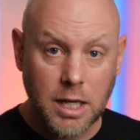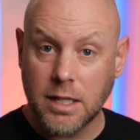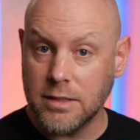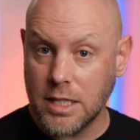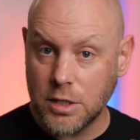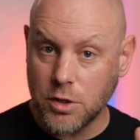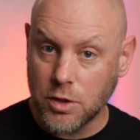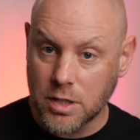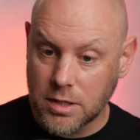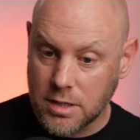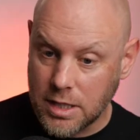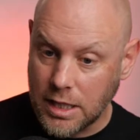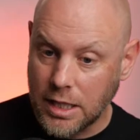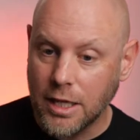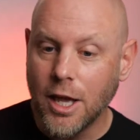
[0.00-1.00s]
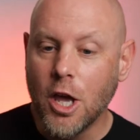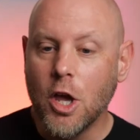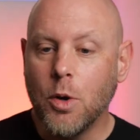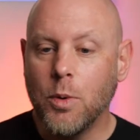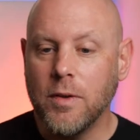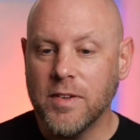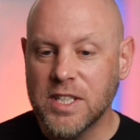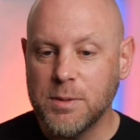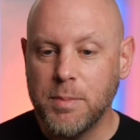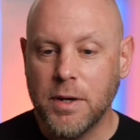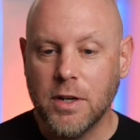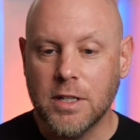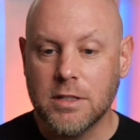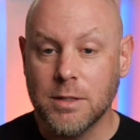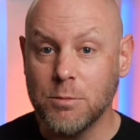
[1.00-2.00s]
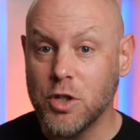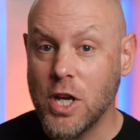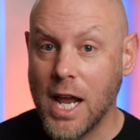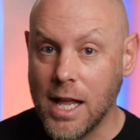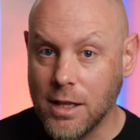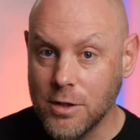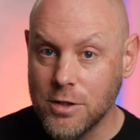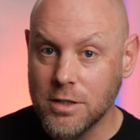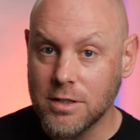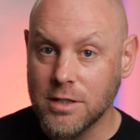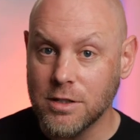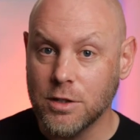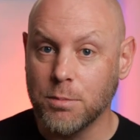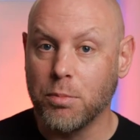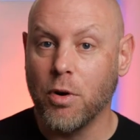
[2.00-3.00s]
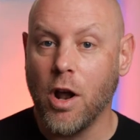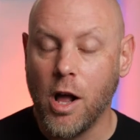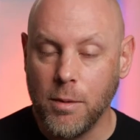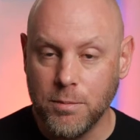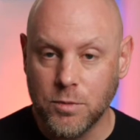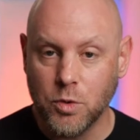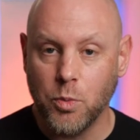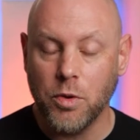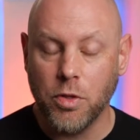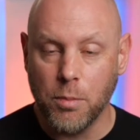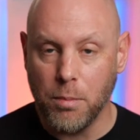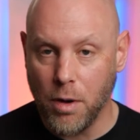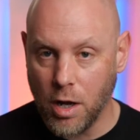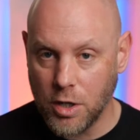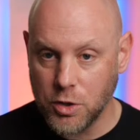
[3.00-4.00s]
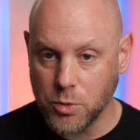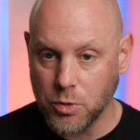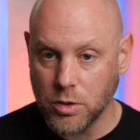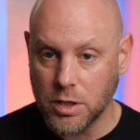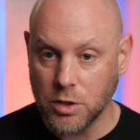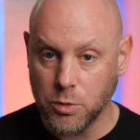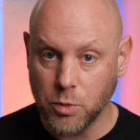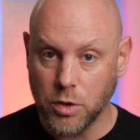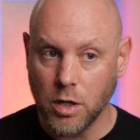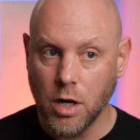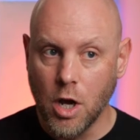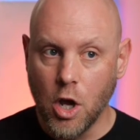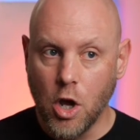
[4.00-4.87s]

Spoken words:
Because as you can see, we've experienced some challenges and some problems with the module because we're